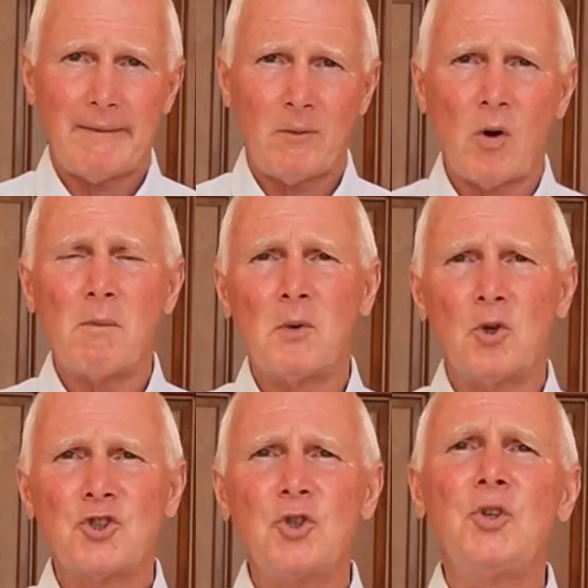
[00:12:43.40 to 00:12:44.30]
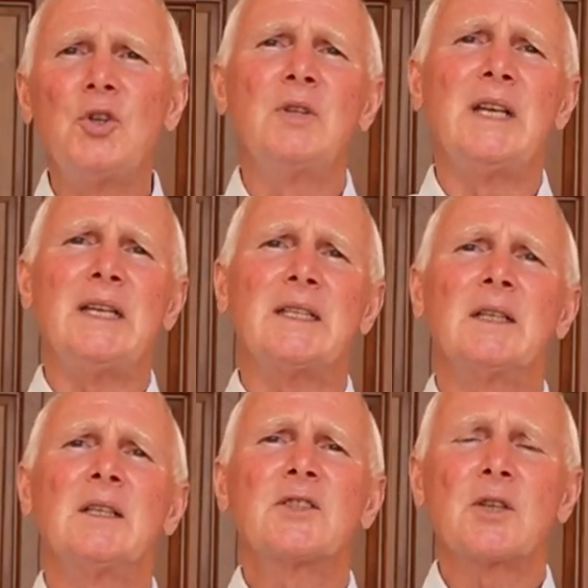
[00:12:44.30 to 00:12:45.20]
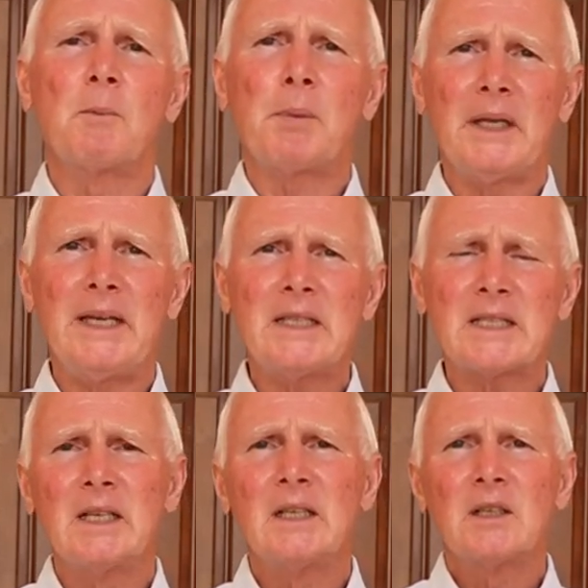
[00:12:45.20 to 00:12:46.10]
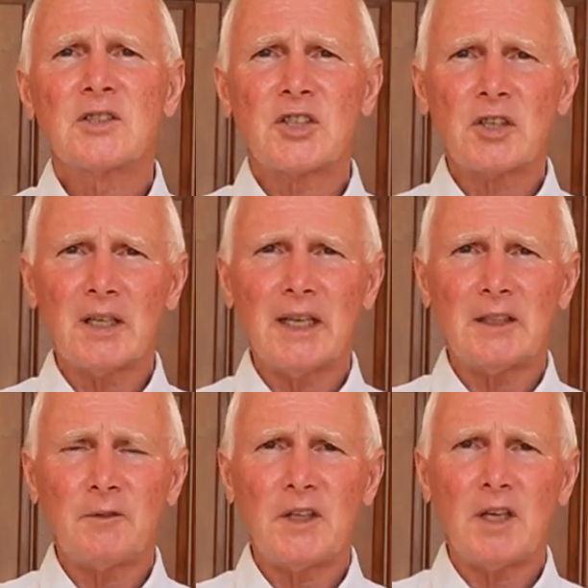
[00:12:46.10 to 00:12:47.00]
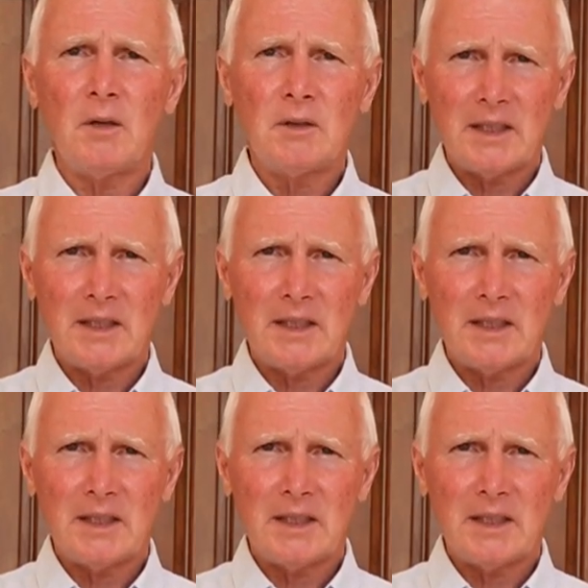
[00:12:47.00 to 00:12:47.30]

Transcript: What more do you need? So please circulate the video,